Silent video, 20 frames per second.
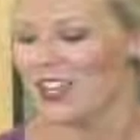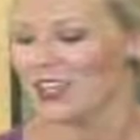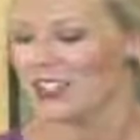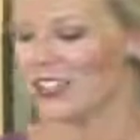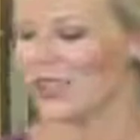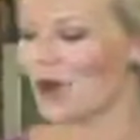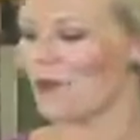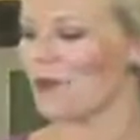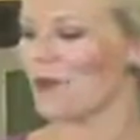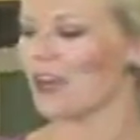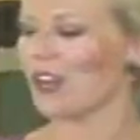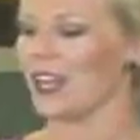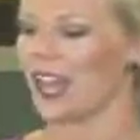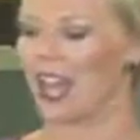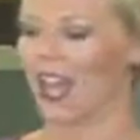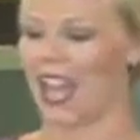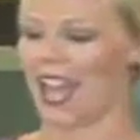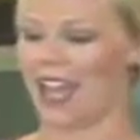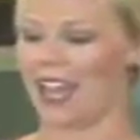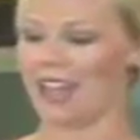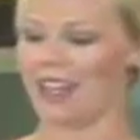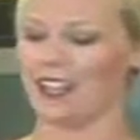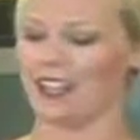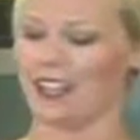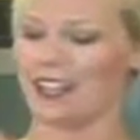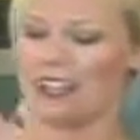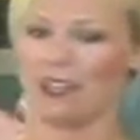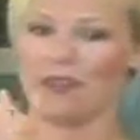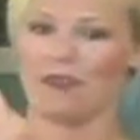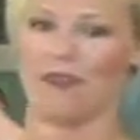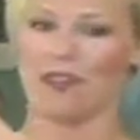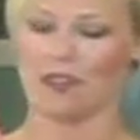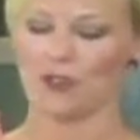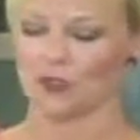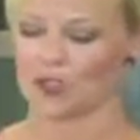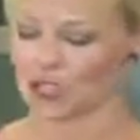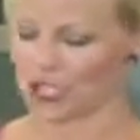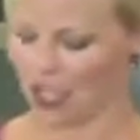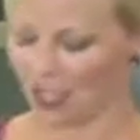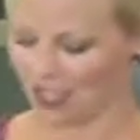So we're going to add a few
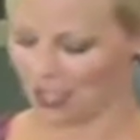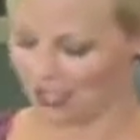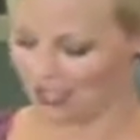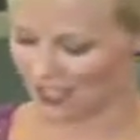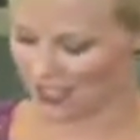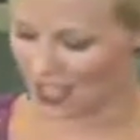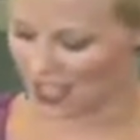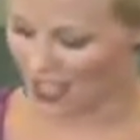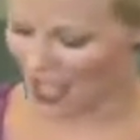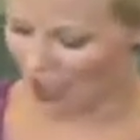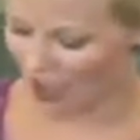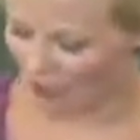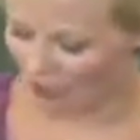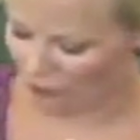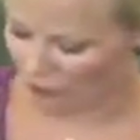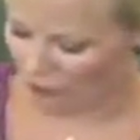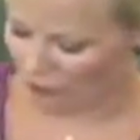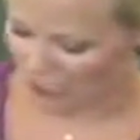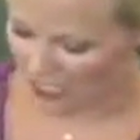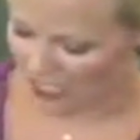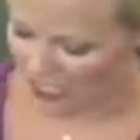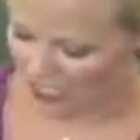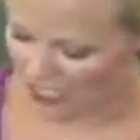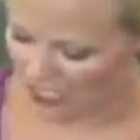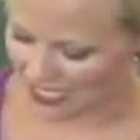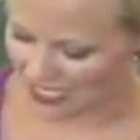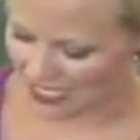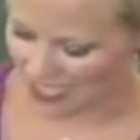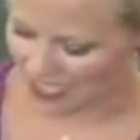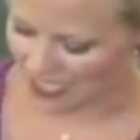shots of brandy